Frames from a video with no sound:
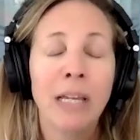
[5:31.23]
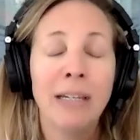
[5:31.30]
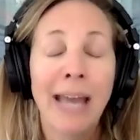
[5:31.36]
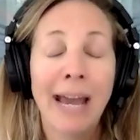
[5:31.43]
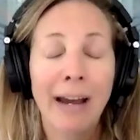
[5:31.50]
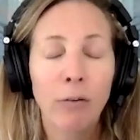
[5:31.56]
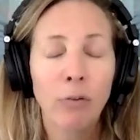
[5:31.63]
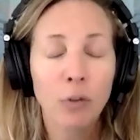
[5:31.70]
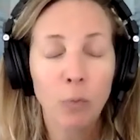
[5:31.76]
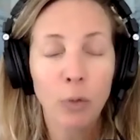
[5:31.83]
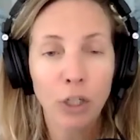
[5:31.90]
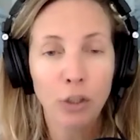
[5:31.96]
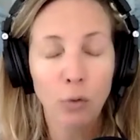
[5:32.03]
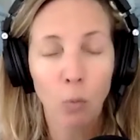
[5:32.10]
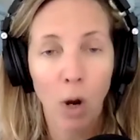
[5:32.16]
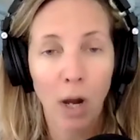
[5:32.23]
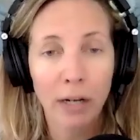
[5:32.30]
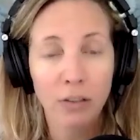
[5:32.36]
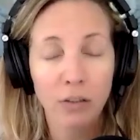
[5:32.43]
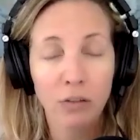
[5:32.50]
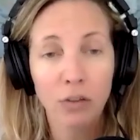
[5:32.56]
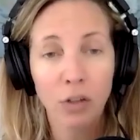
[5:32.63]
Now is where you want
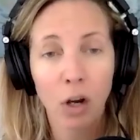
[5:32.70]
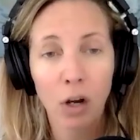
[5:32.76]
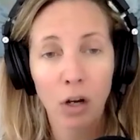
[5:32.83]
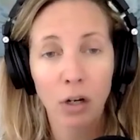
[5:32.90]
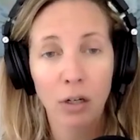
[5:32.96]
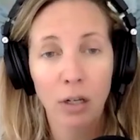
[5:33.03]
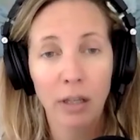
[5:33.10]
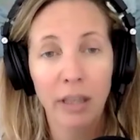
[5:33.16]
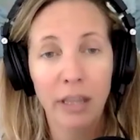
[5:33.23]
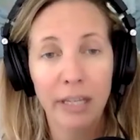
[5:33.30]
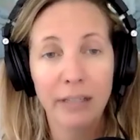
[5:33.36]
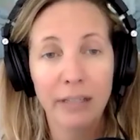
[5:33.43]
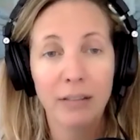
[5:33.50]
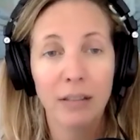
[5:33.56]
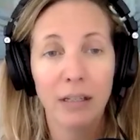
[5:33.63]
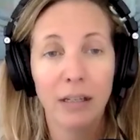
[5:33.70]
to start this